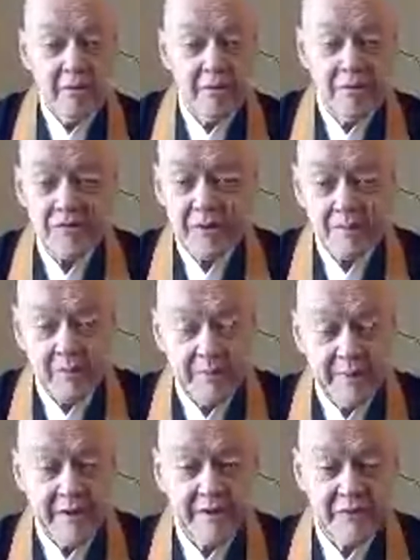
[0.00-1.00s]
are no separate
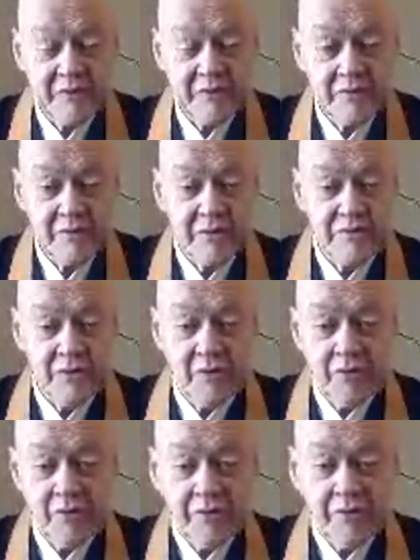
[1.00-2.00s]
beings. There's no